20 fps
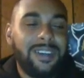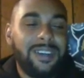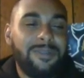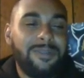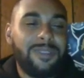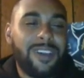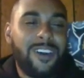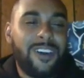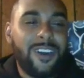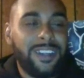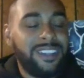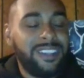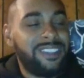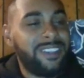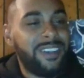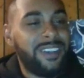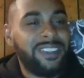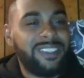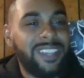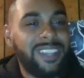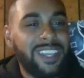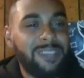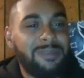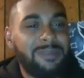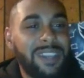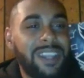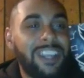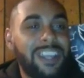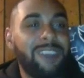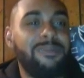Arkansas State,
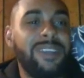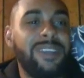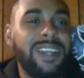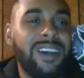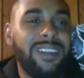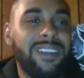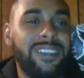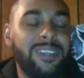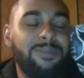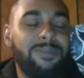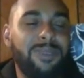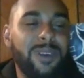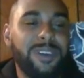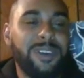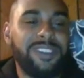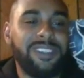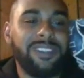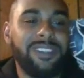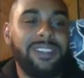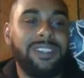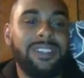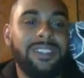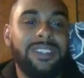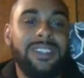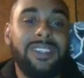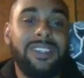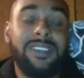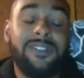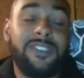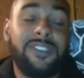man, I've been out there personally.
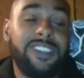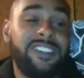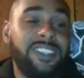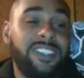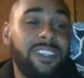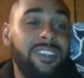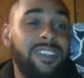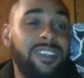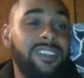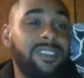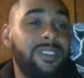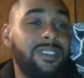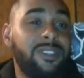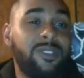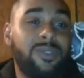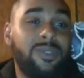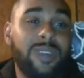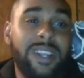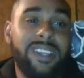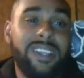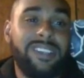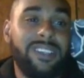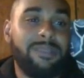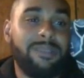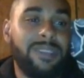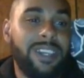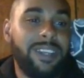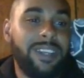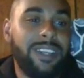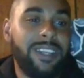Facilities are crazy,
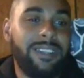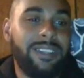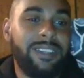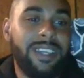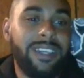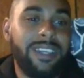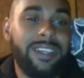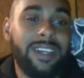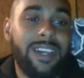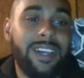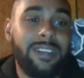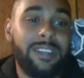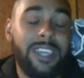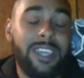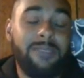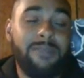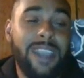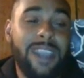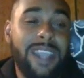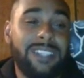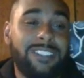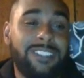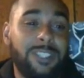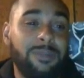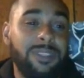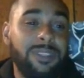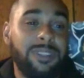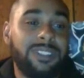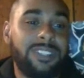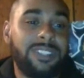man. They match
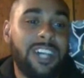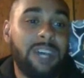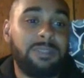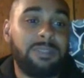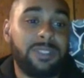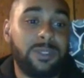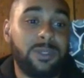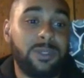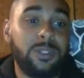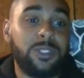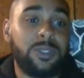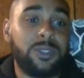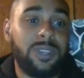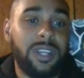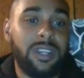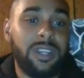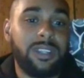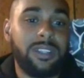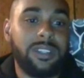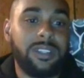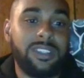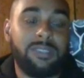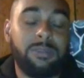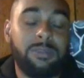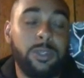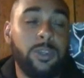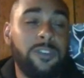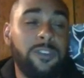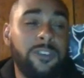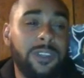some of the top schools around here. It's
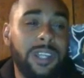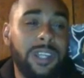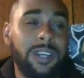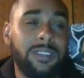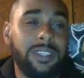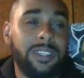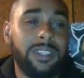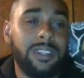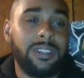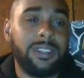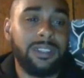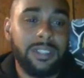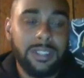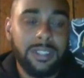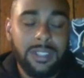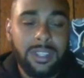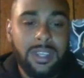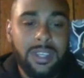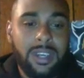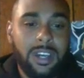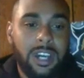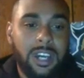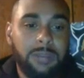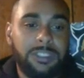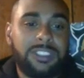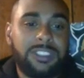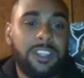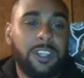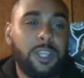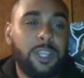beautiful out there.
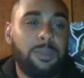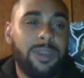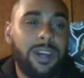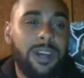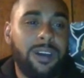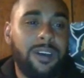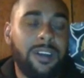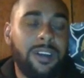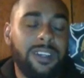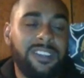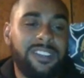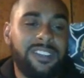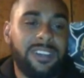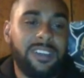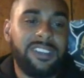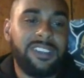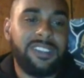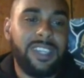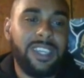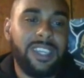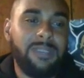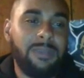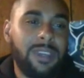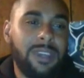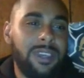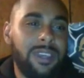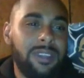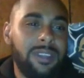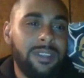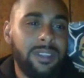Just talk about Arkansas State,
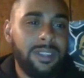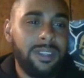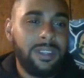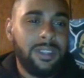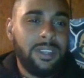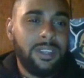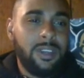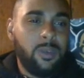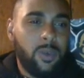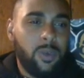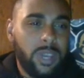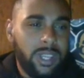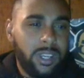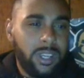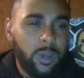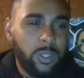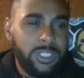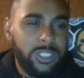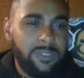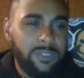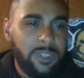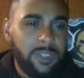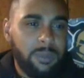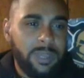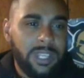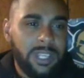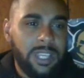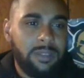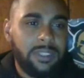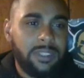man. What coach have you
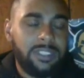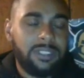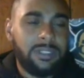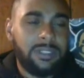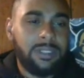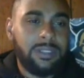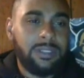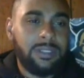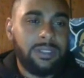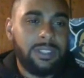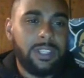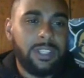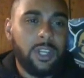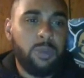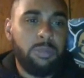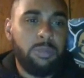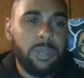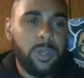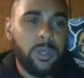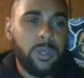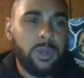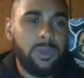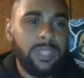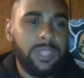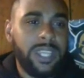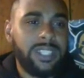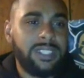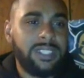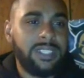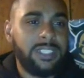been able to, build a
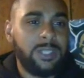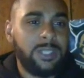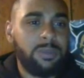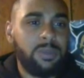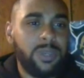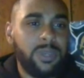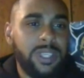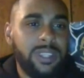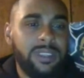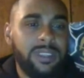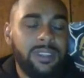relationship with?